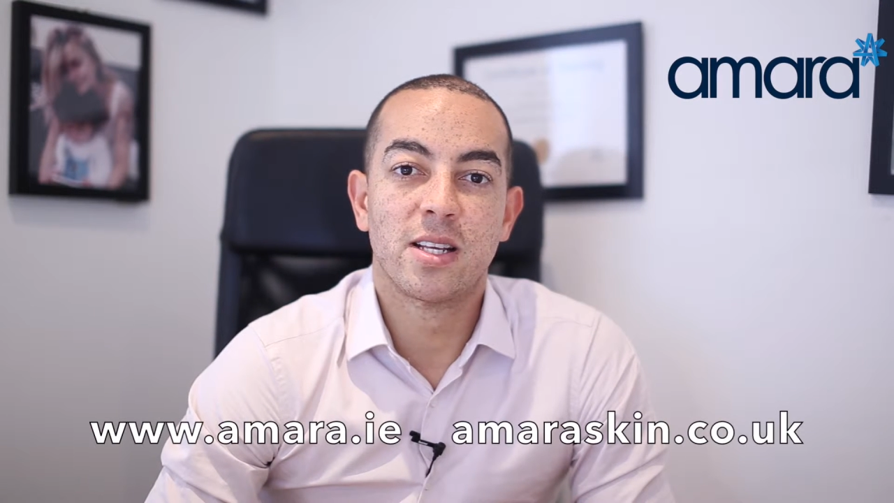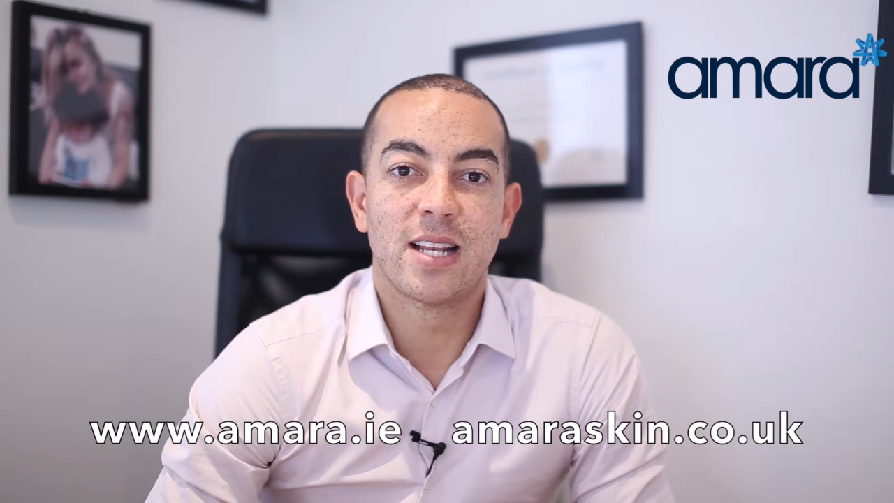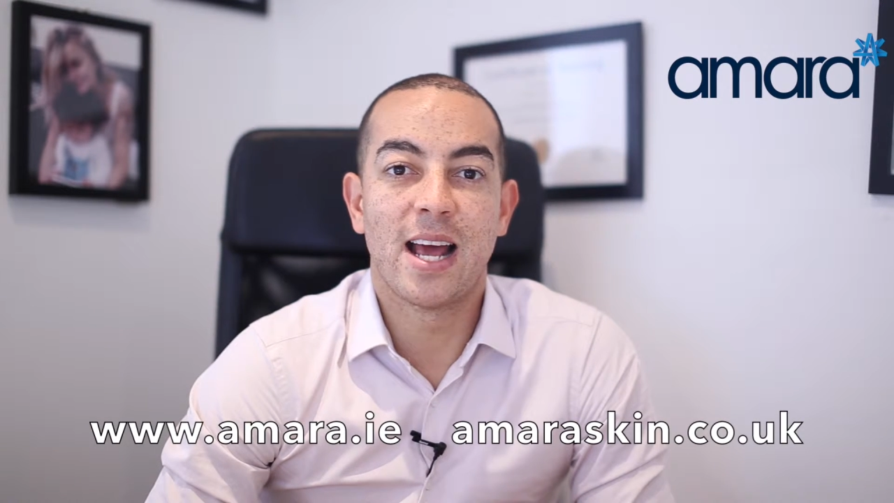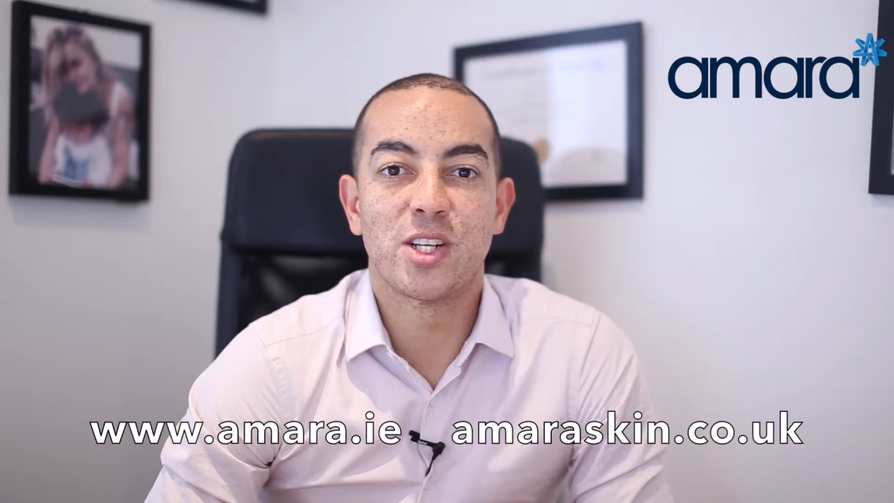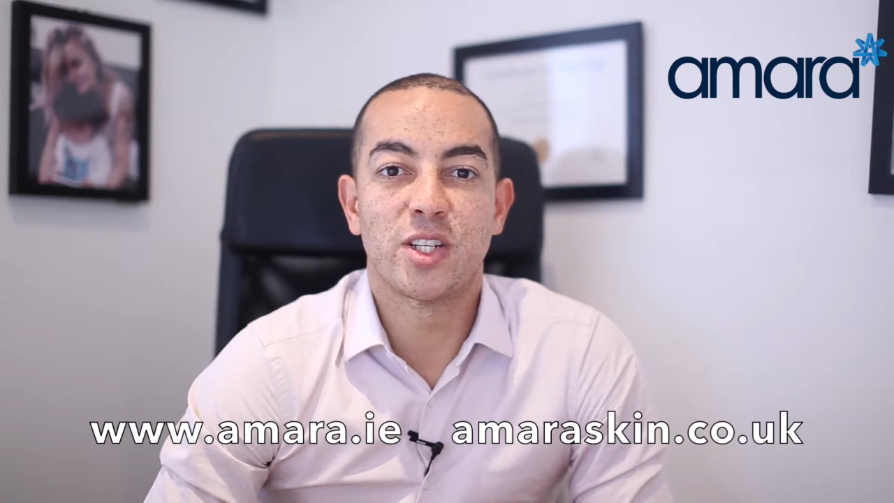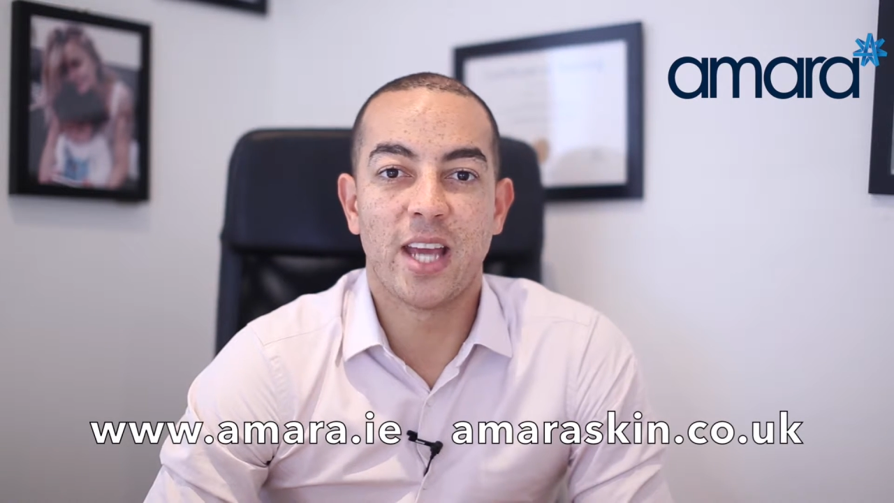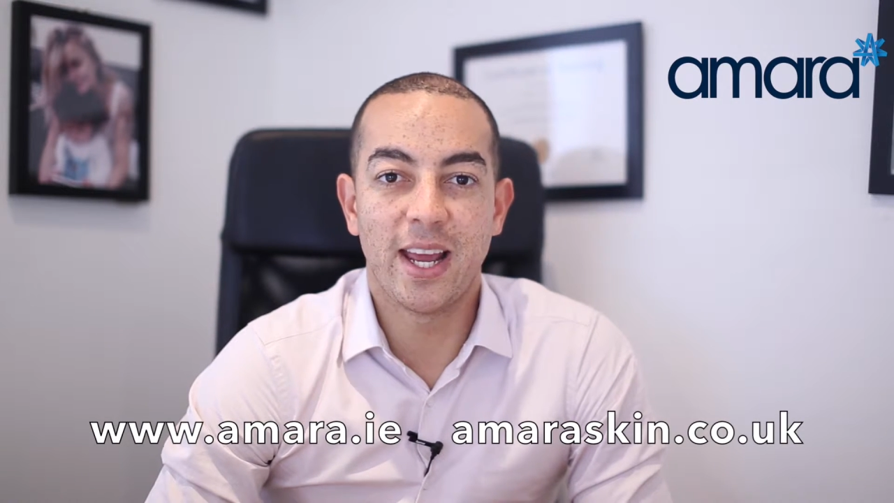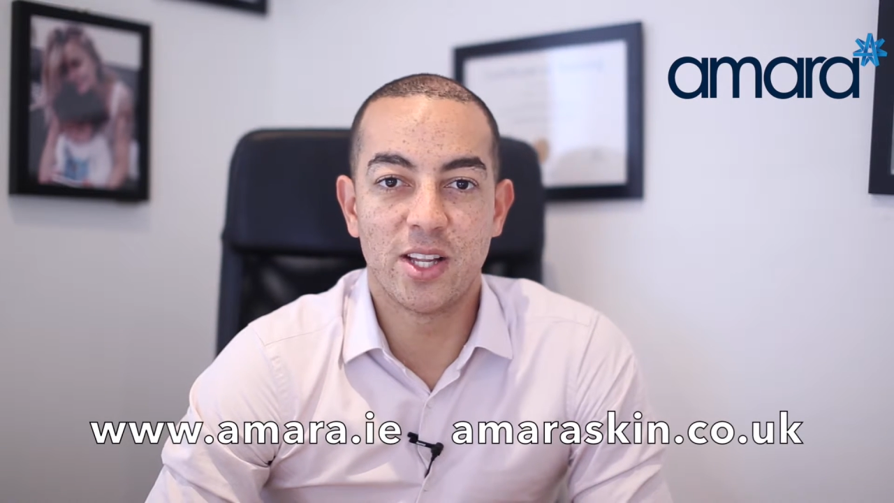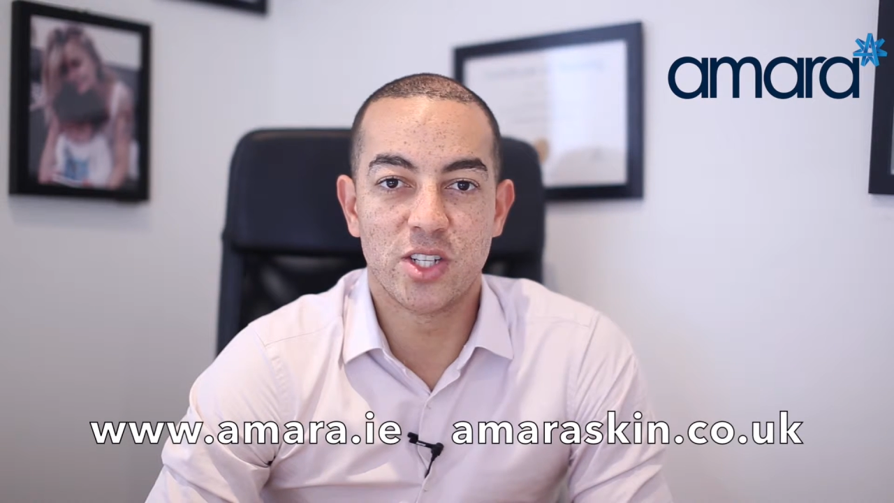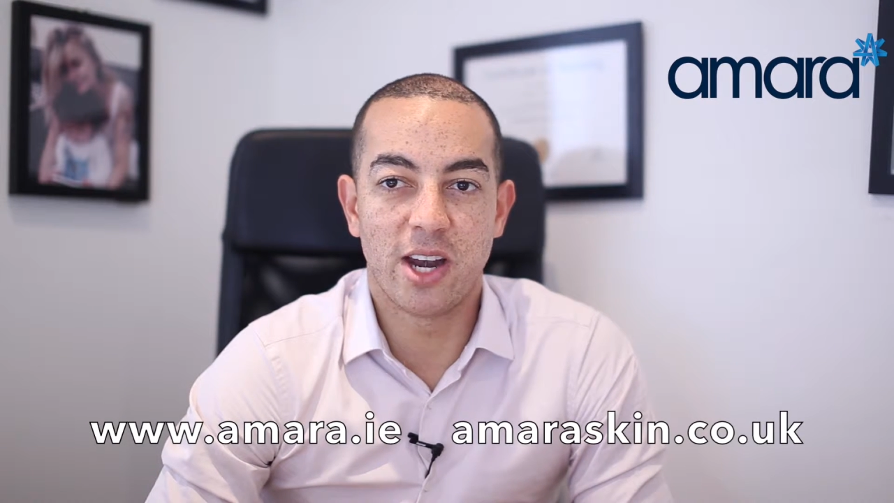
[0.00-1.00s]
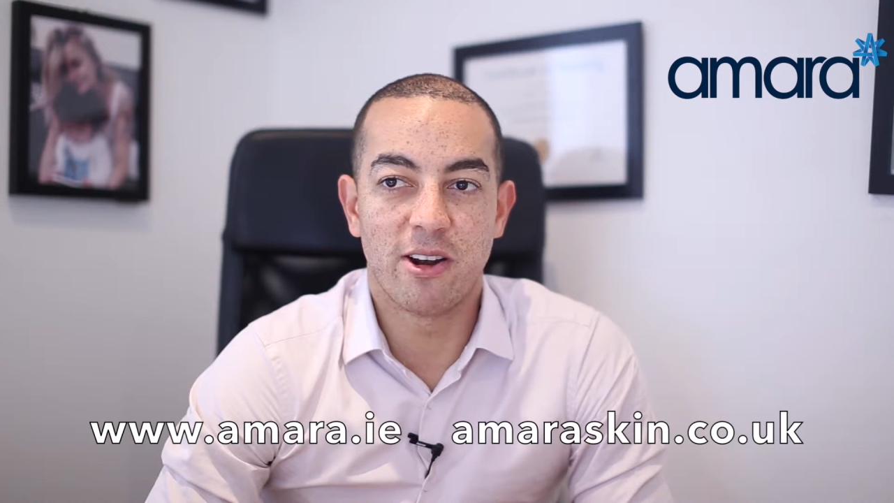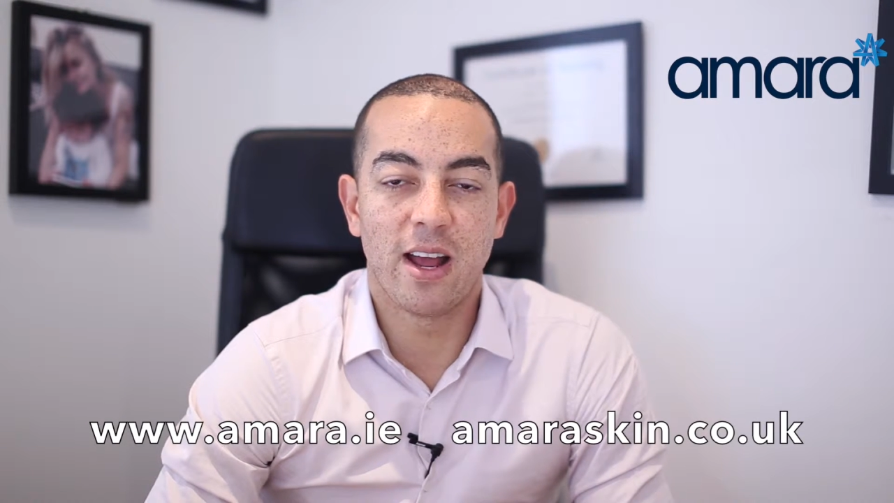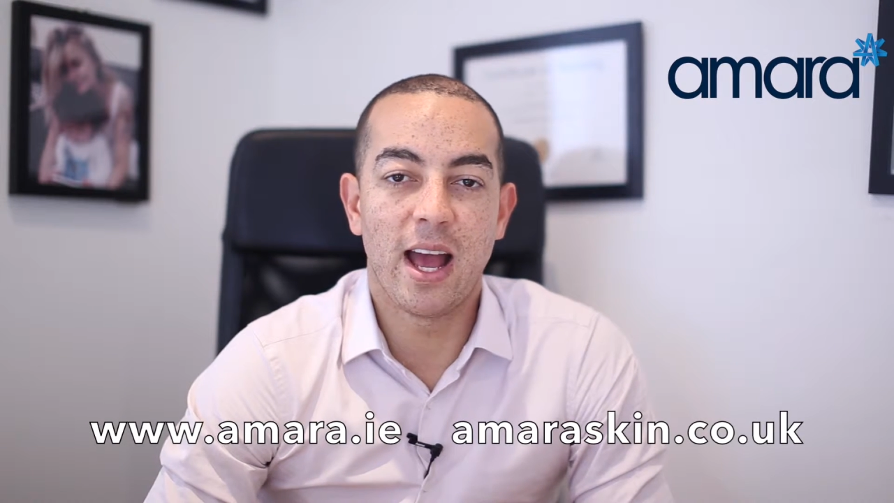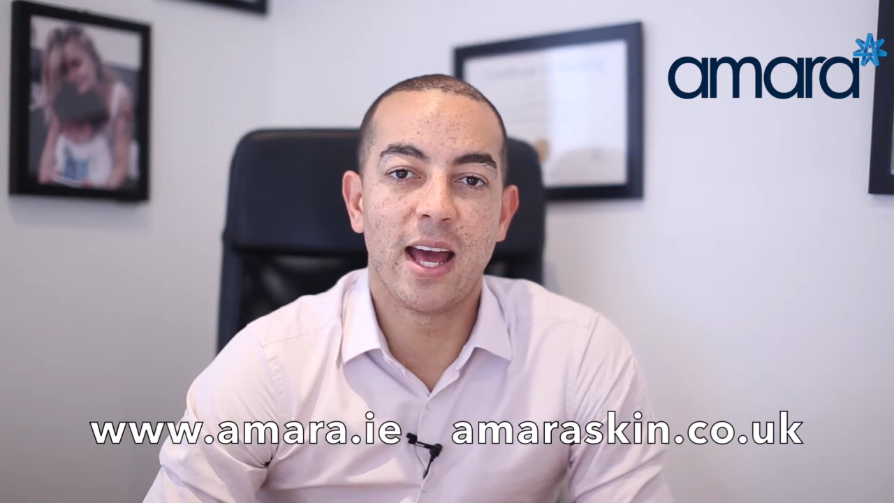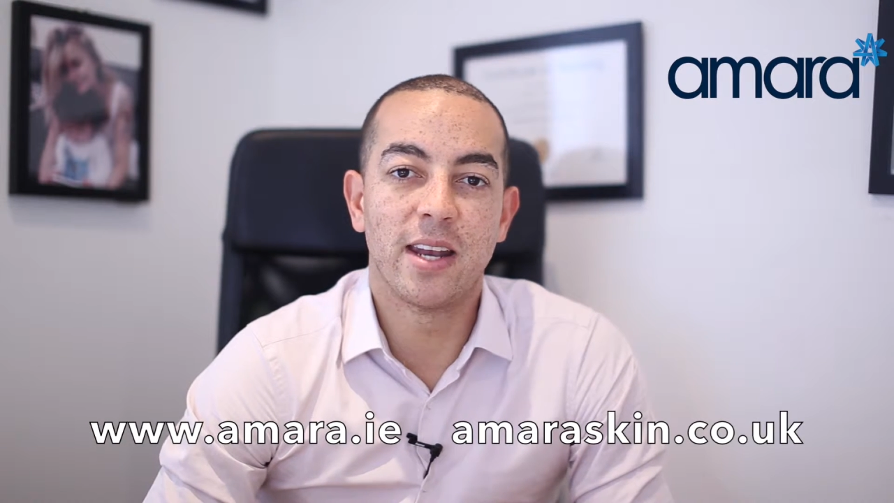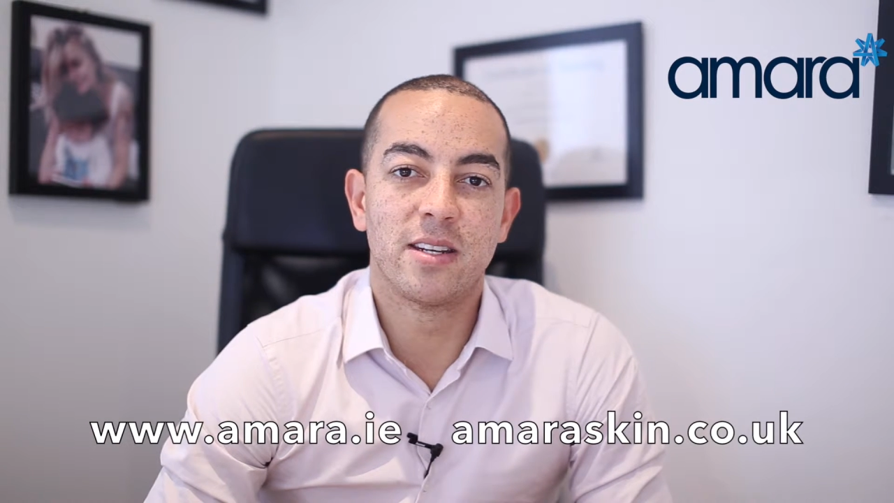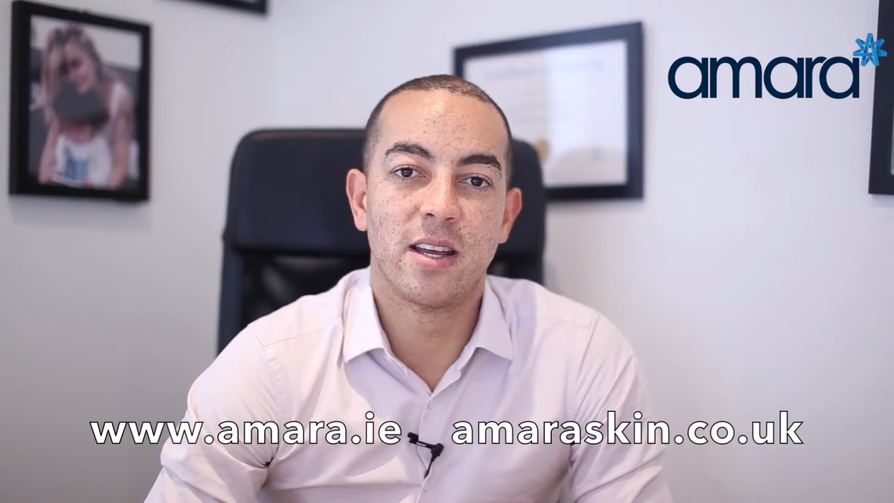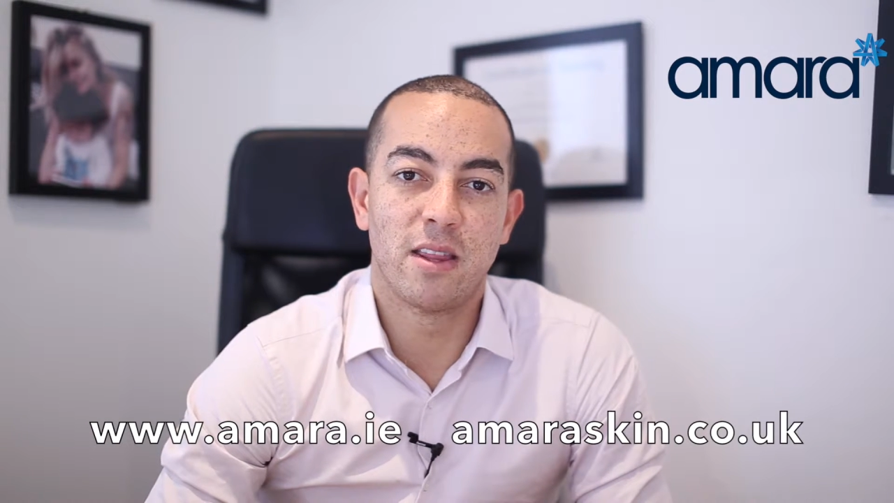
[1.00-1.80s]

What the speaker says: slash Caitlyn Jenner and